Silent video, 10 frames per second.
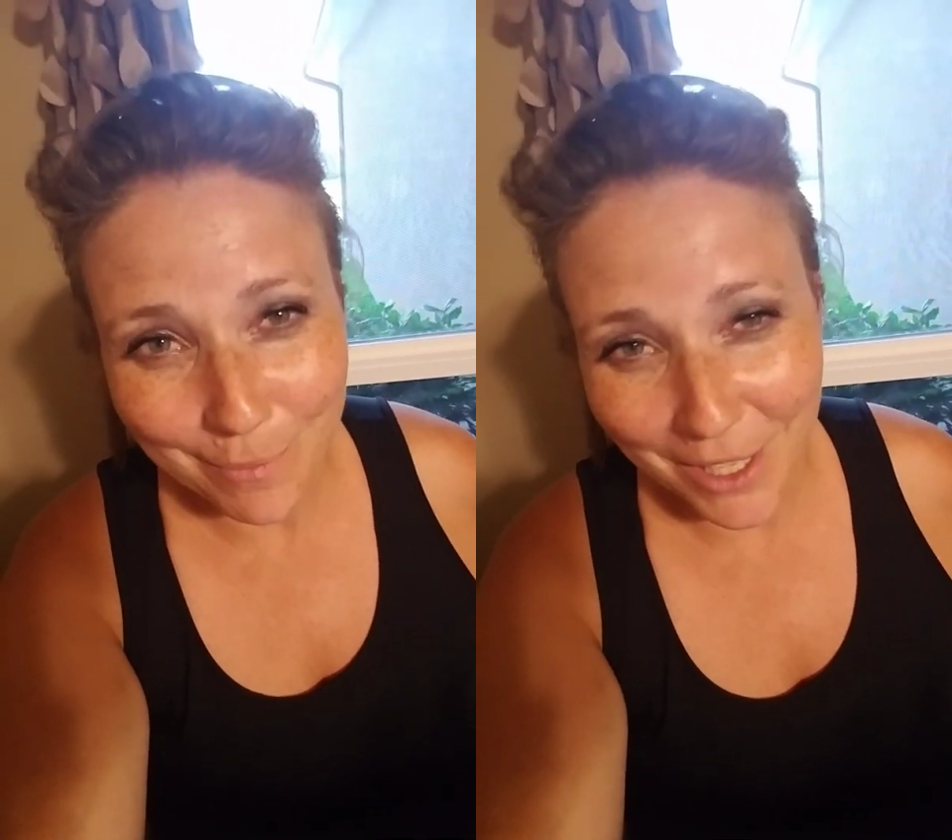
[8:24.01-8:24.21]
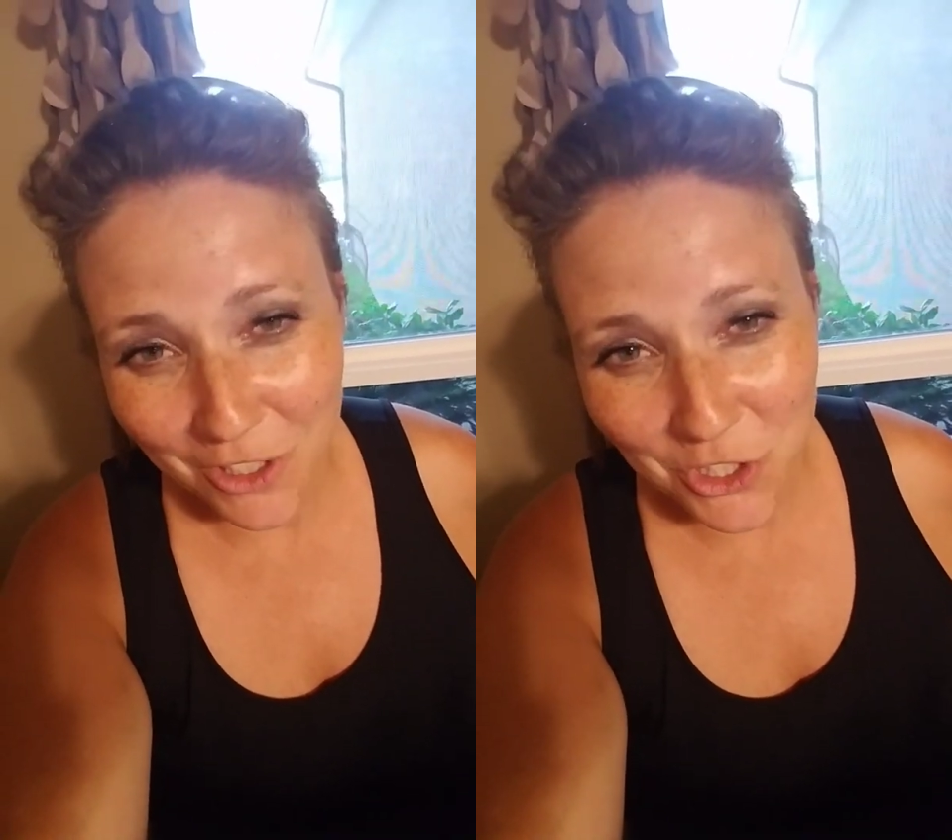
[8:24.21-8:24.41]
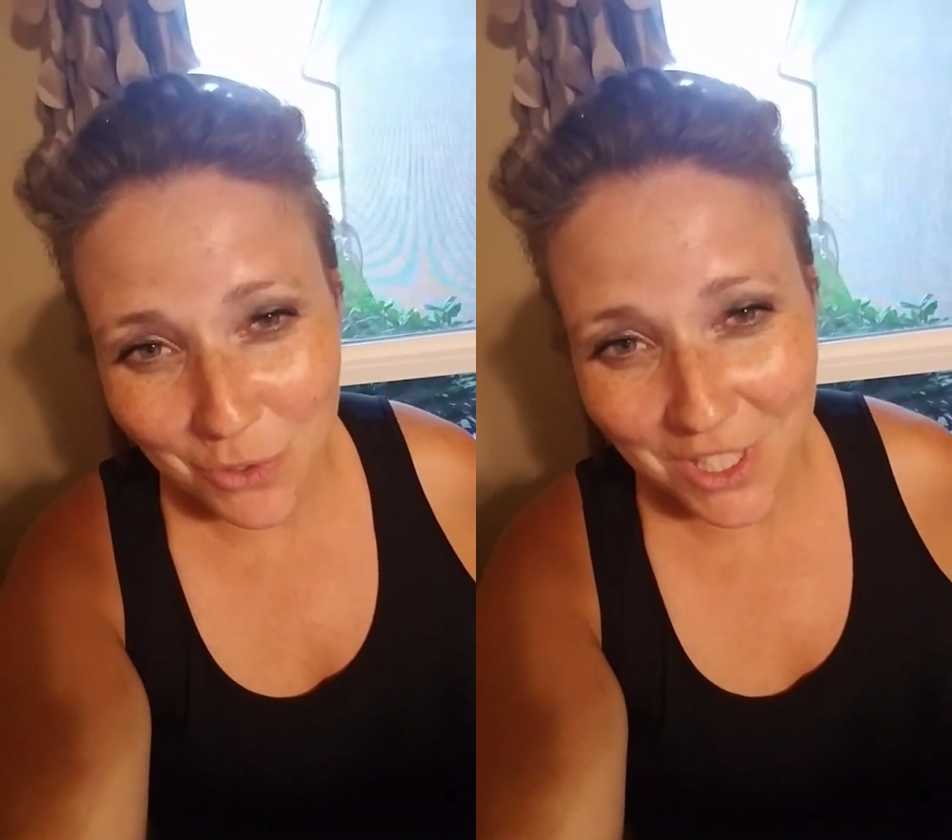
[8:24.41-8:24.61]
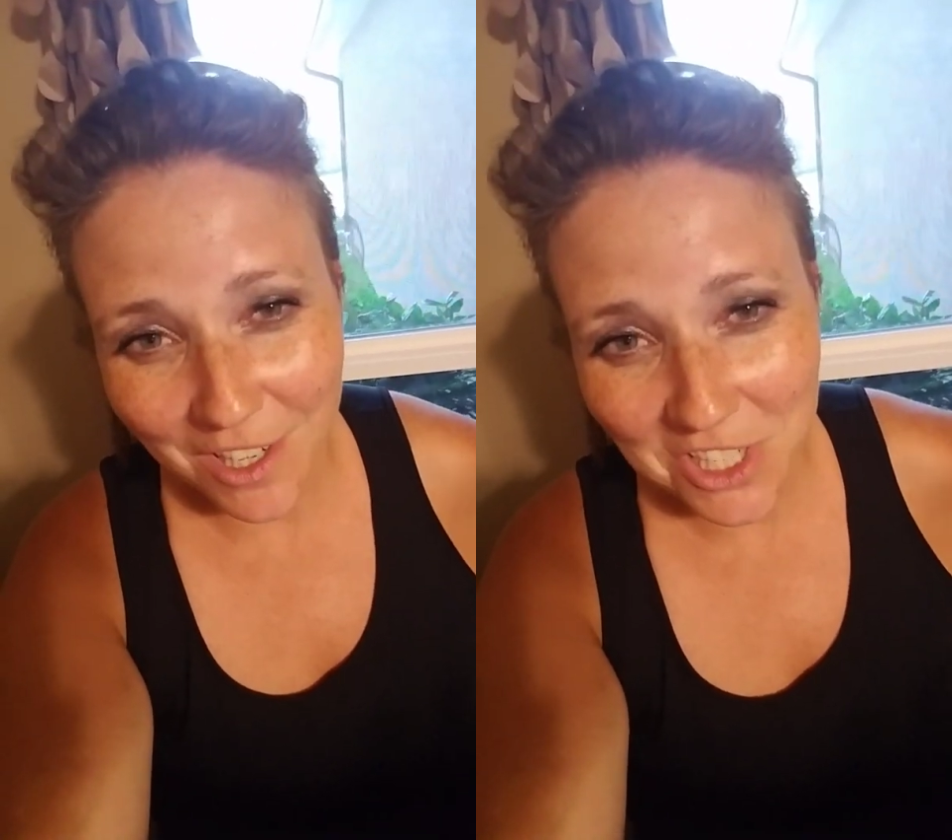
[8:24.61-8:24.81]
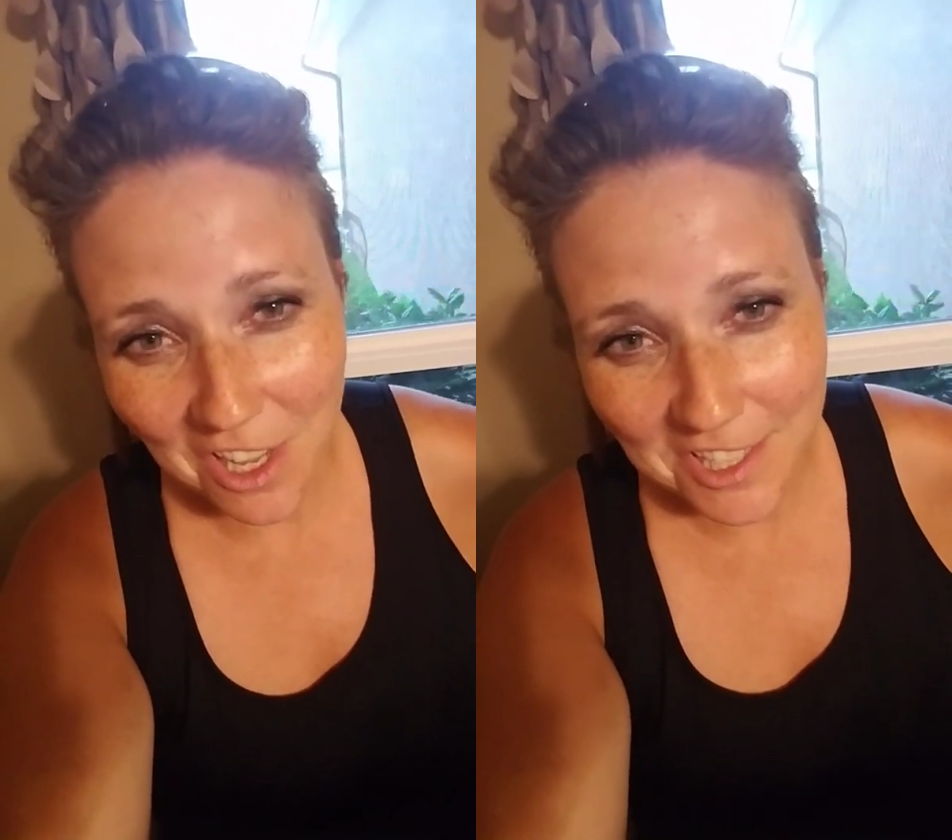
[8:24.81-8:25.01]
but she was going to
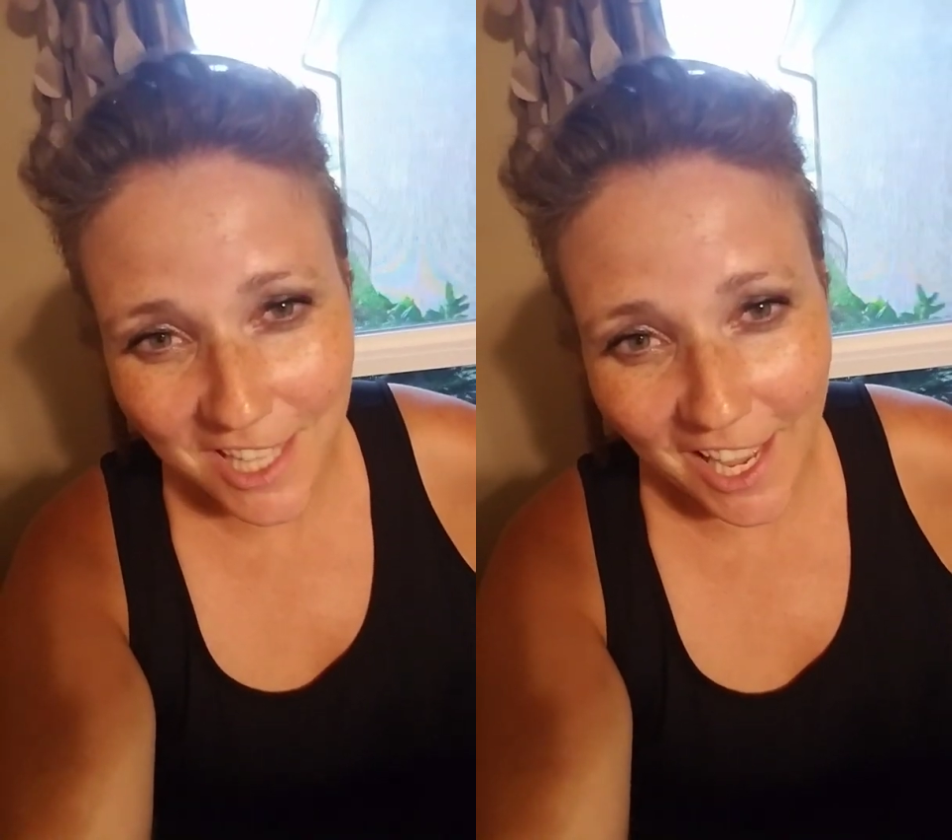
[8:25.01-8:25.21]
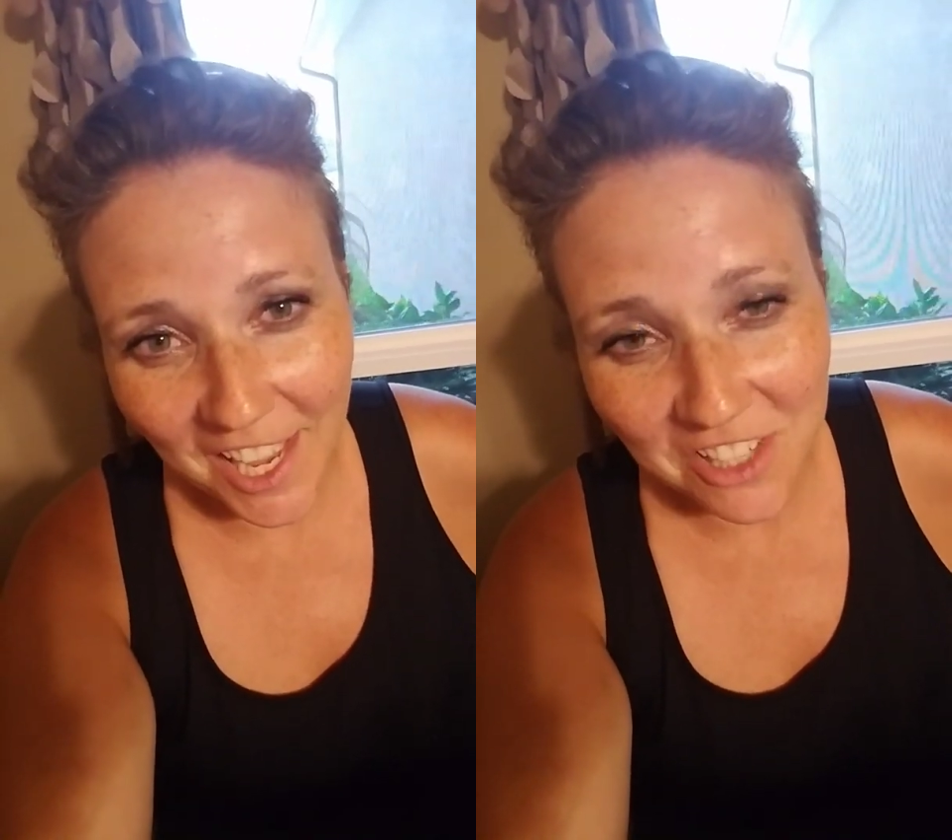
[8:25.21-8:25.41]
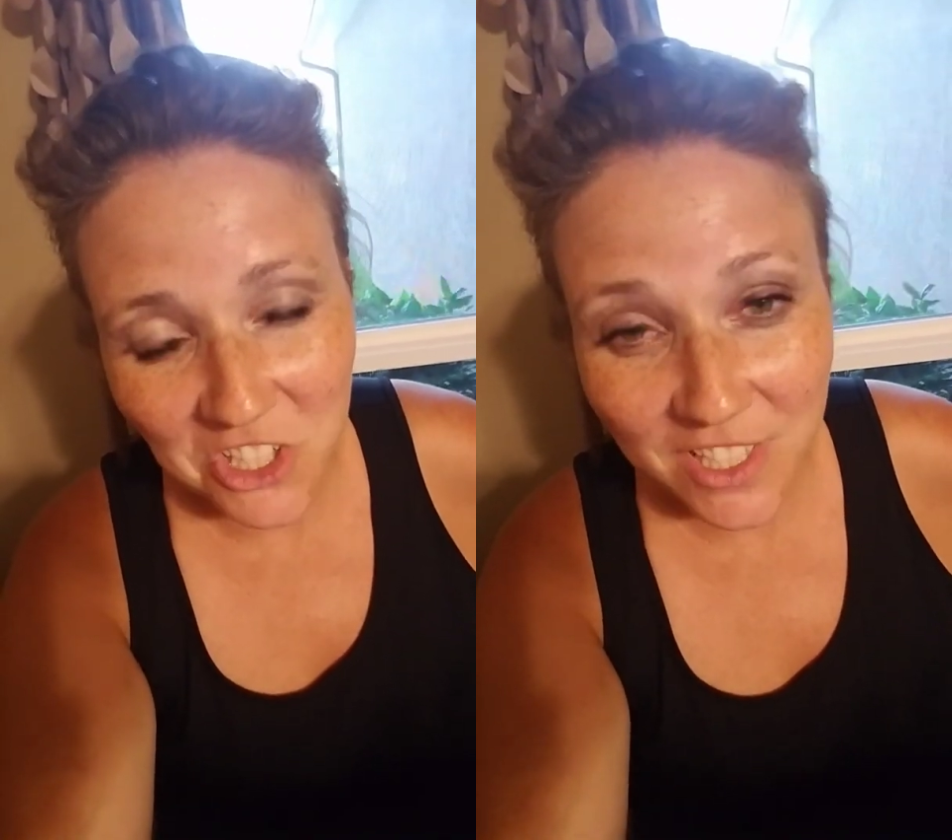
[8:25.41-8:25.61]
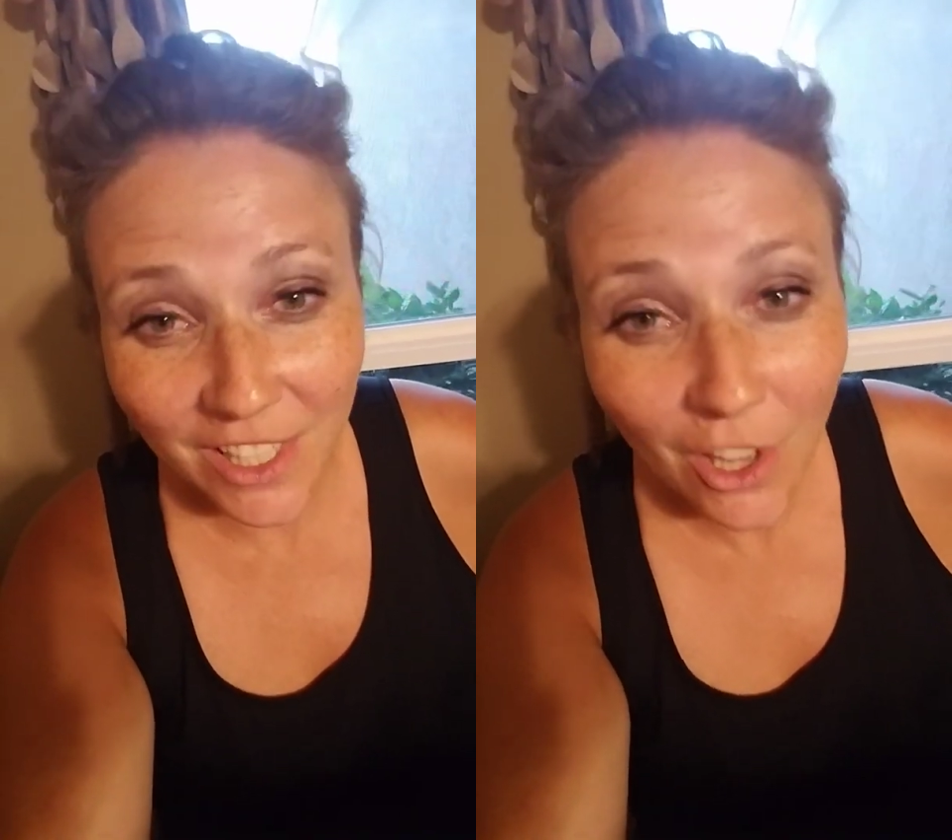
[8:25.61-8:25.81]
toss the hat, and she's like,